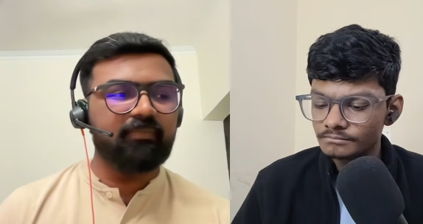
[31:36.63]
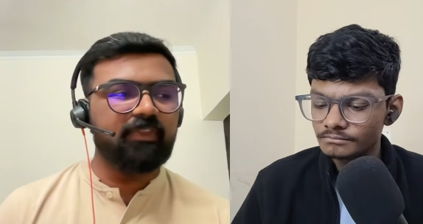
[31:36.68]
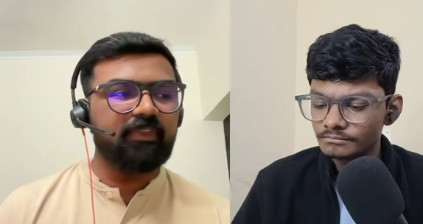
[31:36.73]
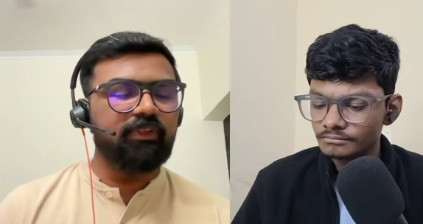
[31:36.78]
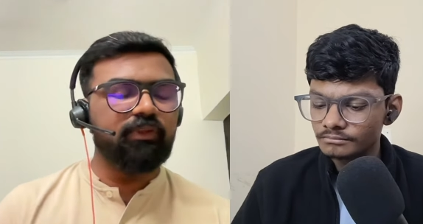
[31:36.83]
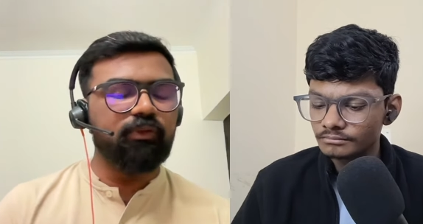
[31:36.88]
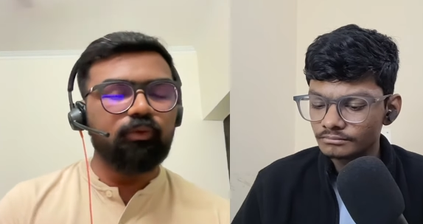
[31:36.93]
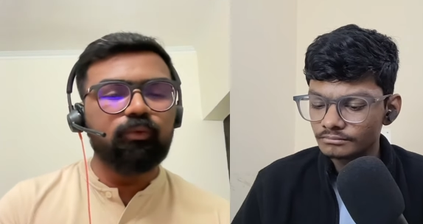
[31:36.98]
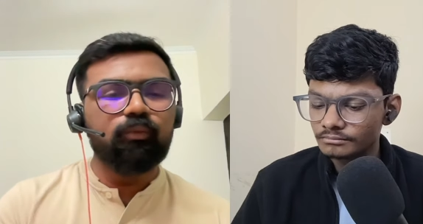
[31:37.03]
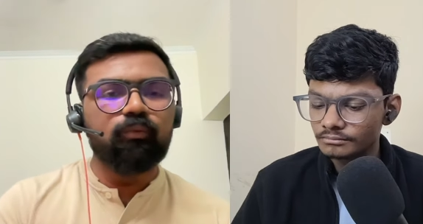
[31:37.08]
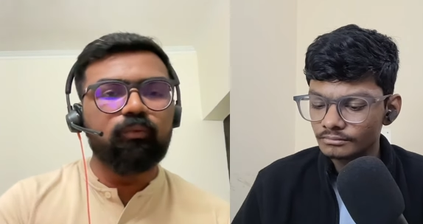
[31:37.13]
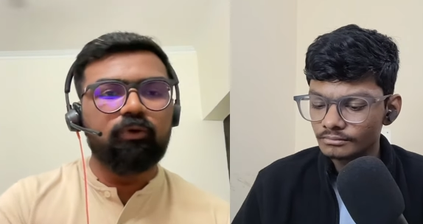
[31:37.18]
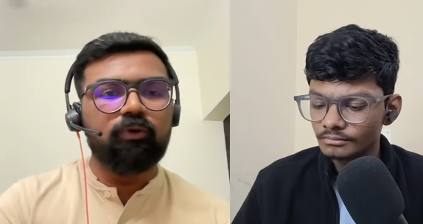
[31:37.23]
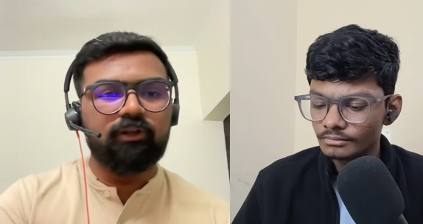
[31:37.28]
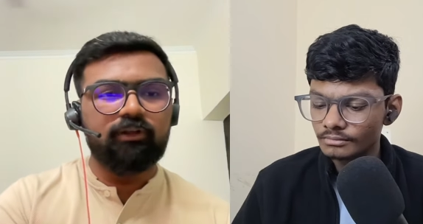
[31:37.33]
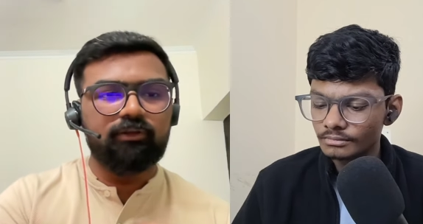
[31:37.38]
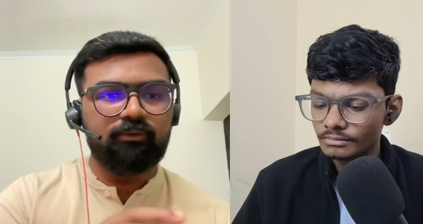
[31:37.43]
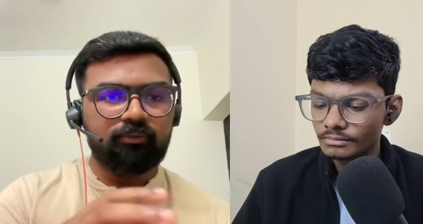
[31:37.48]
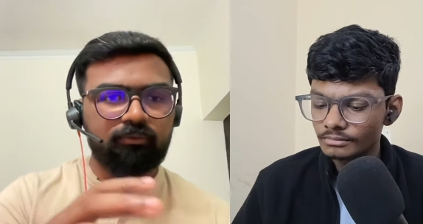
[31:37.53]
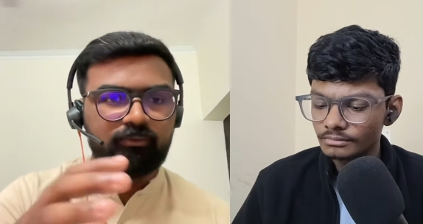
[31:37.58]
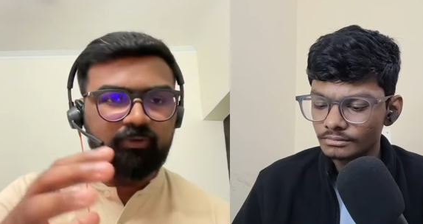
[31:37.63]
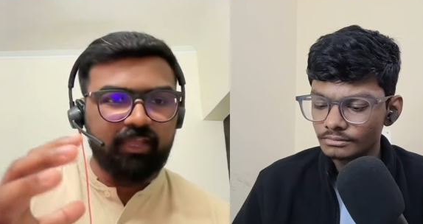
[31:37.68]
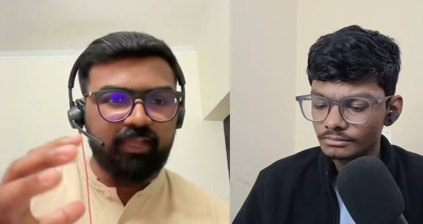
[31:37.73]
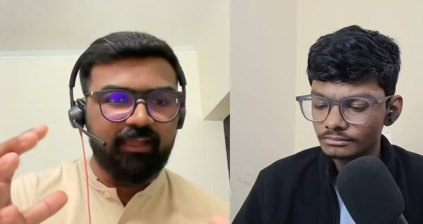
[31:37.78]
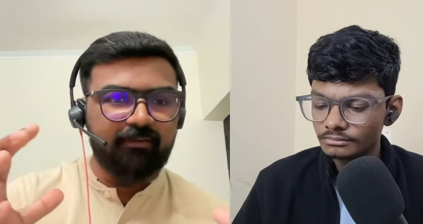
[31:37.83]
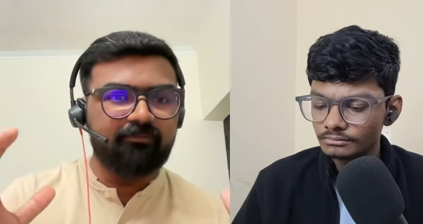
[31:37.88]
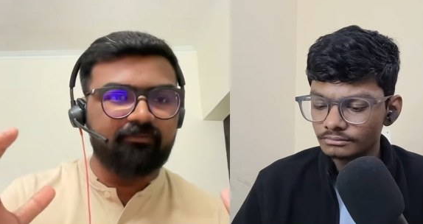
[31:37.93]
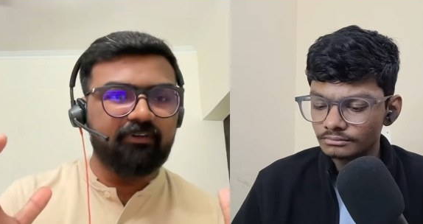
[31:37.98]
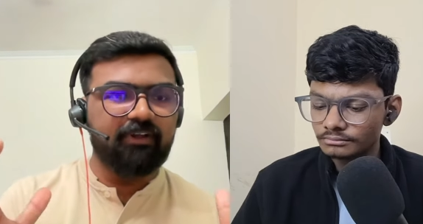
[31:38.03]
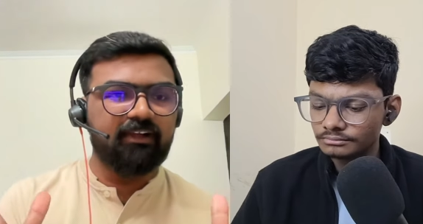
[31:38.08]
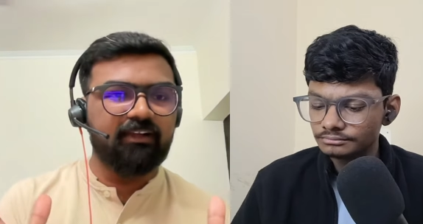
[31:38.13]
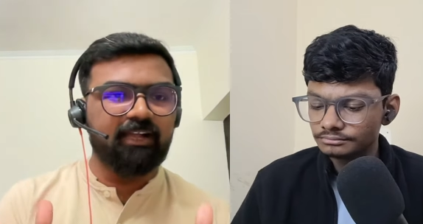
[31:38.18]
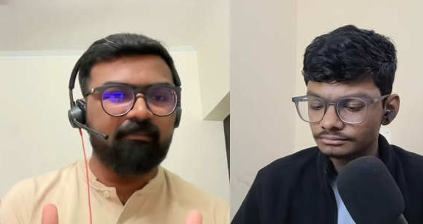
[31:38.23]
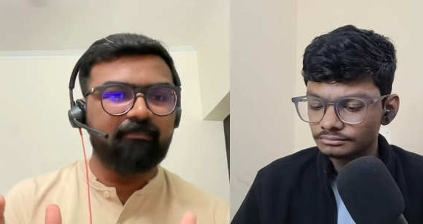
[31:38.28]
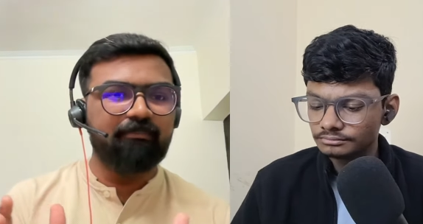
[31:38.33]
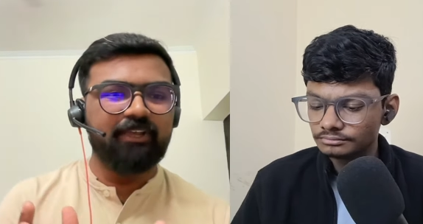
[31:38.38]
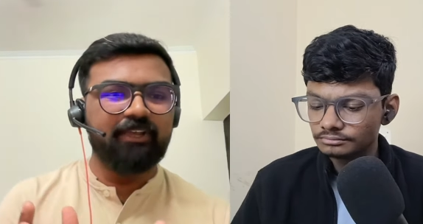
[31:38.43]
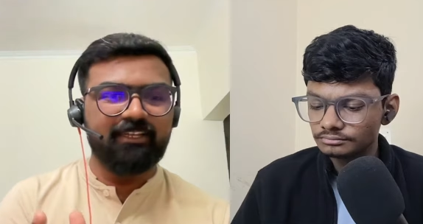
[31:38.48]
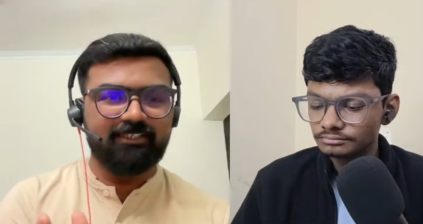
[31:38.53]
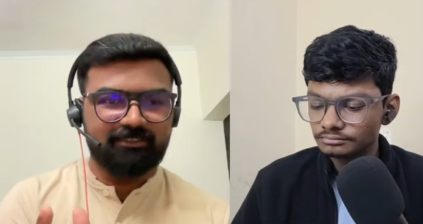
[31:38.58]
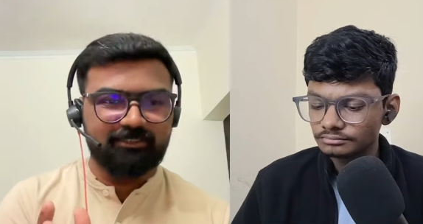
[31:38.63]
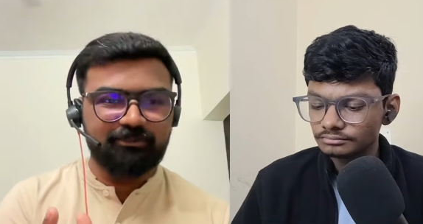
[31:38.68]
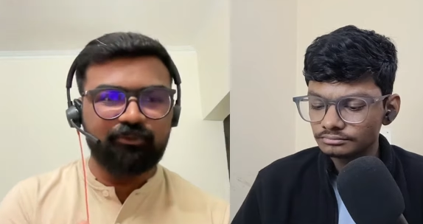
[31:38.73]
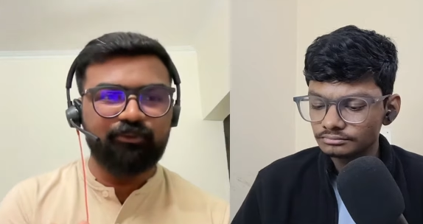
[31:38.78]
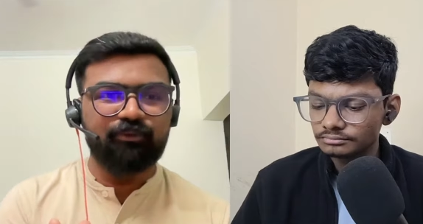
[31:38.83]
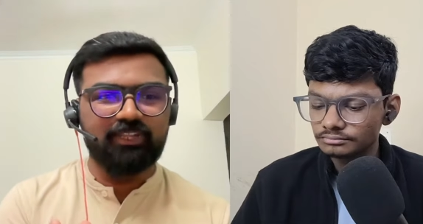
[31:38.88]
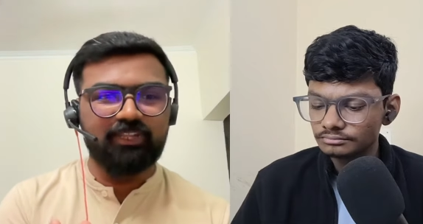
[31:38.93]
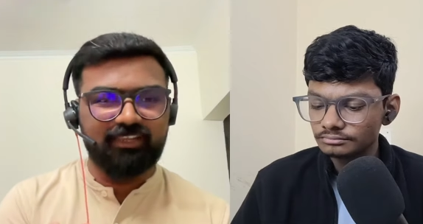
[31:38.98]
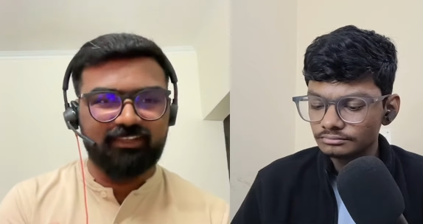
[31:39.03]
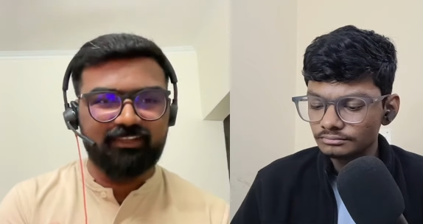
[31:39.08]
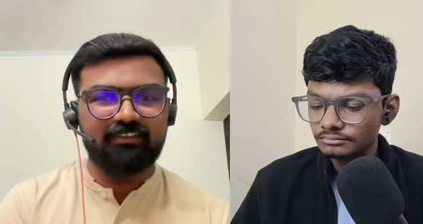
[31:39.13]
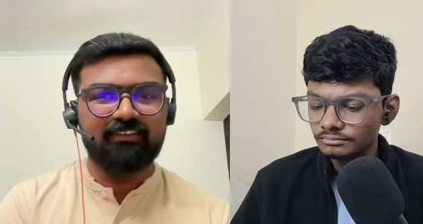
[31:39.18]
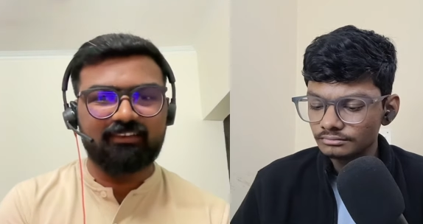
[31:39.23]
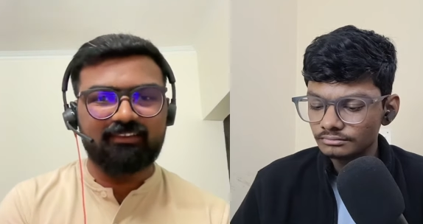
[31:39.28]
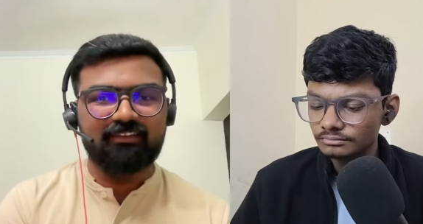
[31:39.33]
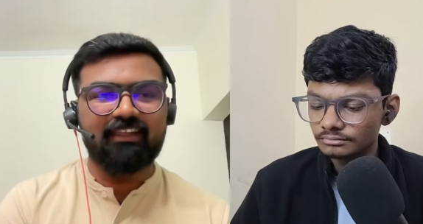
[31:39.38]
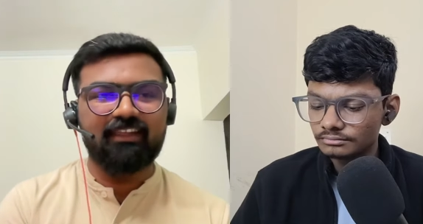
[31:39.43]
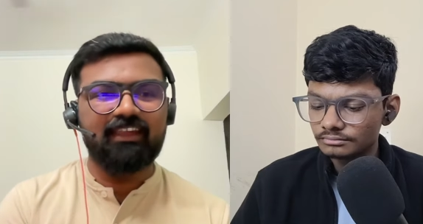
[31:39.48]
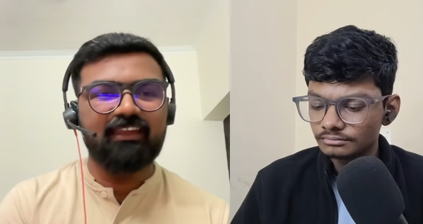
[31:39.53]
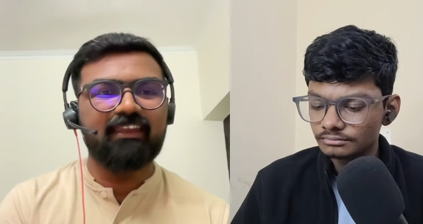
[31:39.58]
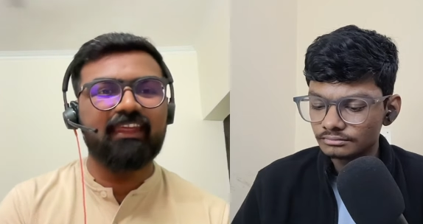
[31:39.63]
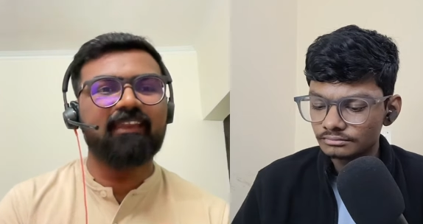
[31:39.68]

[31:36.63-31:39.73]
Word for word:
Speaker 1: you want to have a complete story, right?